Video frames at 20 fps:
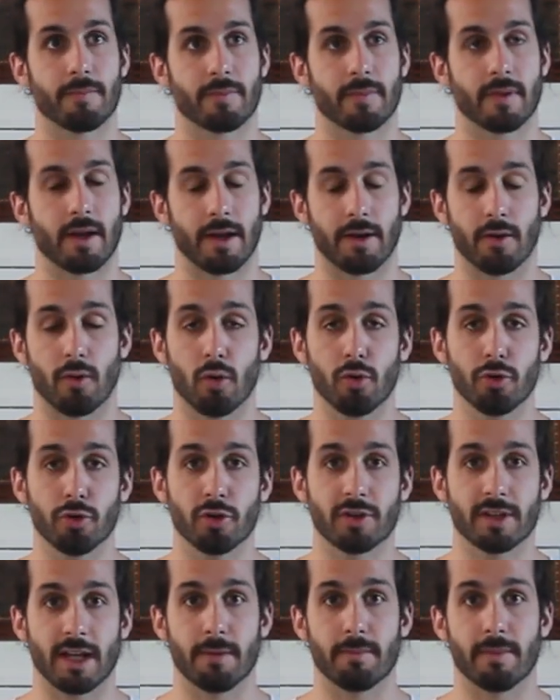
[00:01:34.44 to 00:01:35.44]
And also it
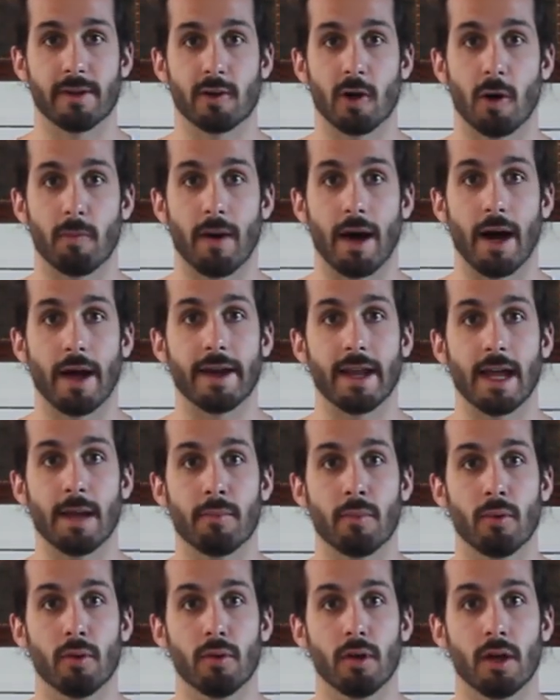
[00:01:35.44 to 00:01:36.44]
can become
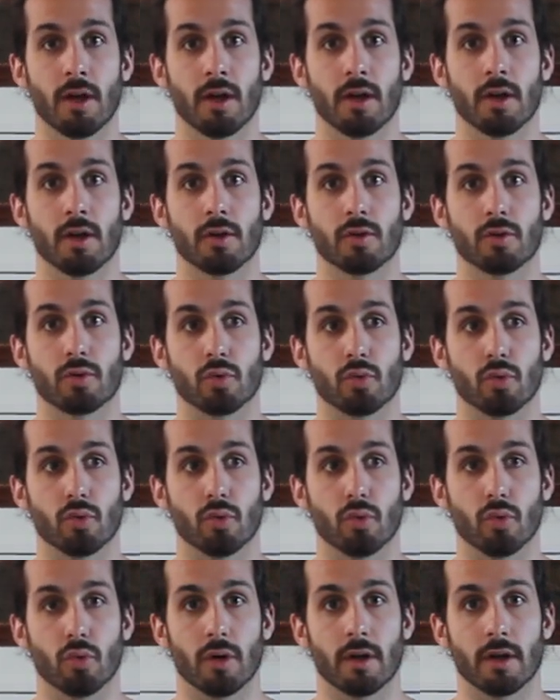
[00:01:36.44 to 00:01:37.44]
unable
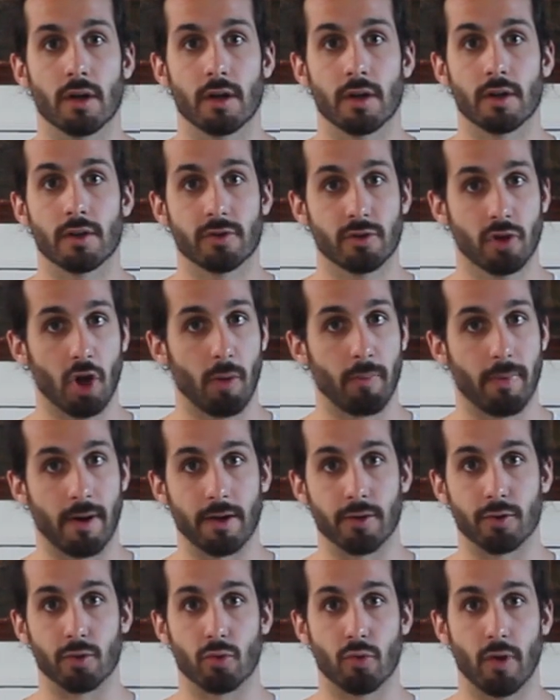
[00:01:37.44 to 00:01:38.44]
to stop and
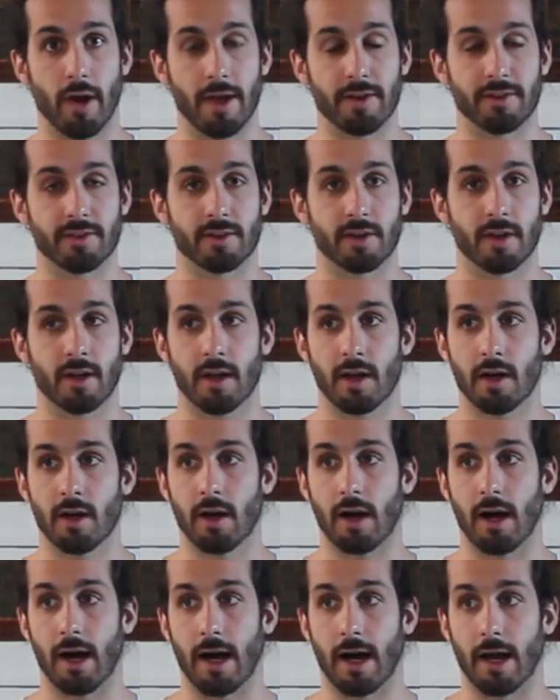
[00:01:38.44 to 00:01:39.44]
to rest
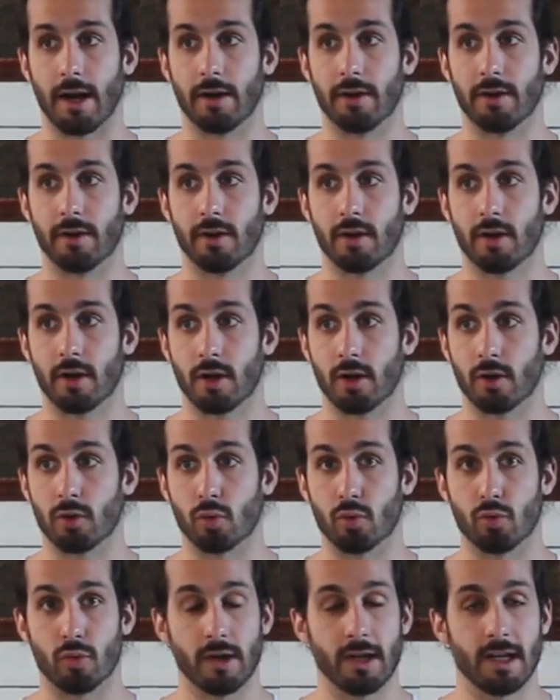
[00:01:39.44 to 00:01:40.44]
and to
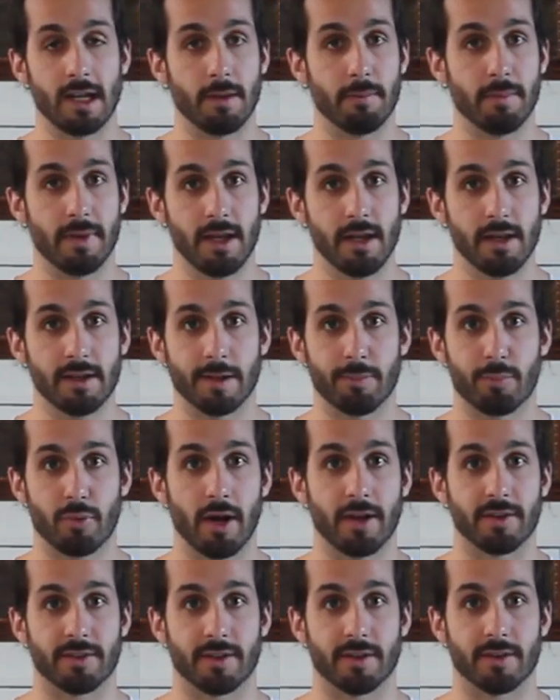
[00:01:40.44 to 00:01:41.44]
really be in the
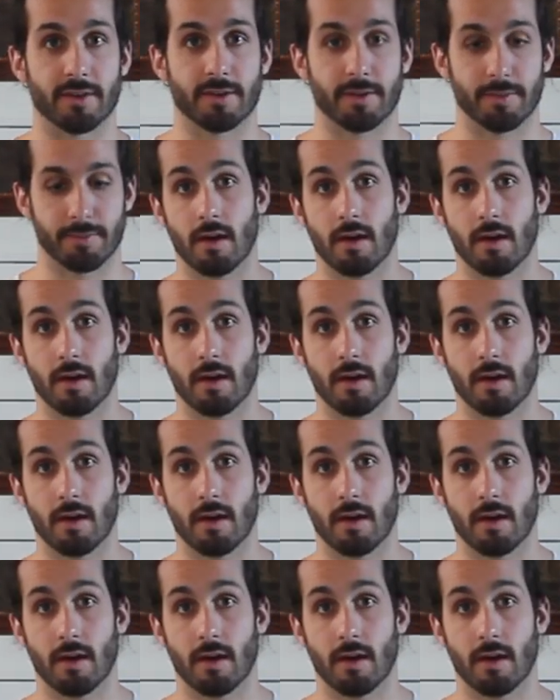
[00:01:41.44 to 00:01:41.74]
present.